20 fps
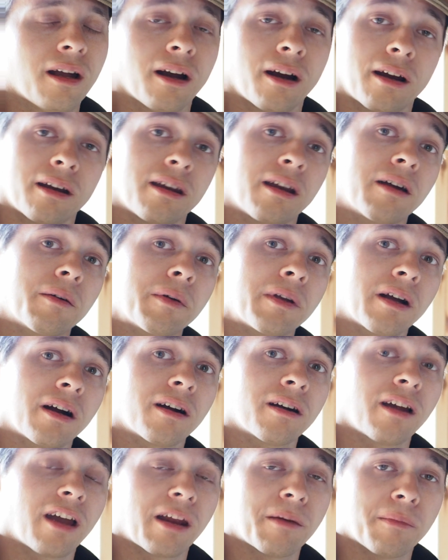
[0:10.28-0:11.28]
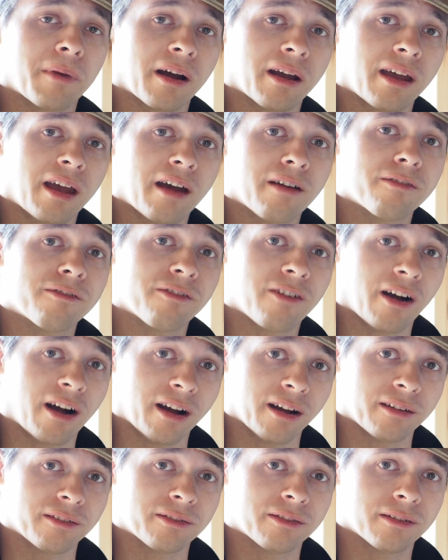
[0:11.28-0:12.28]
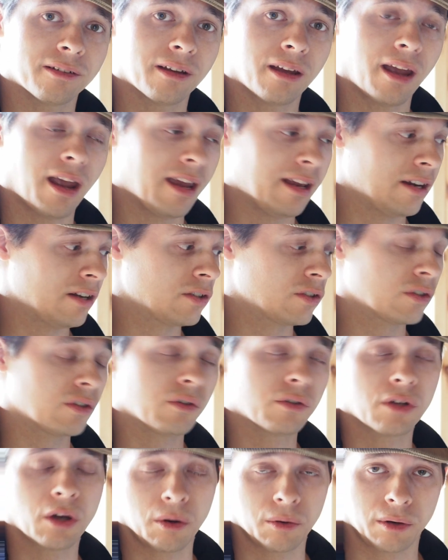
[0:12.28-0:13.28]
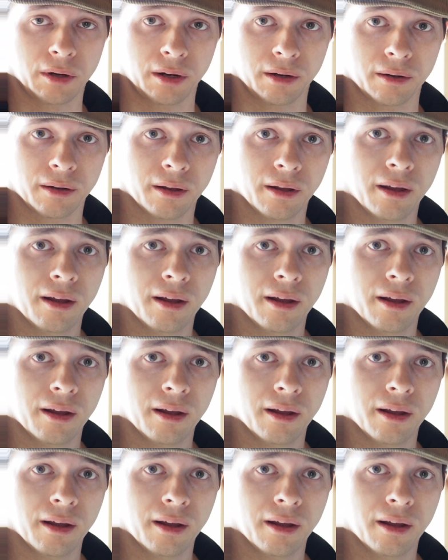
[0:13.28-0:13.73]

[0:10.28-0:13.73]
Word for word: Alright, here we are at my f5 8-inch Newtonian.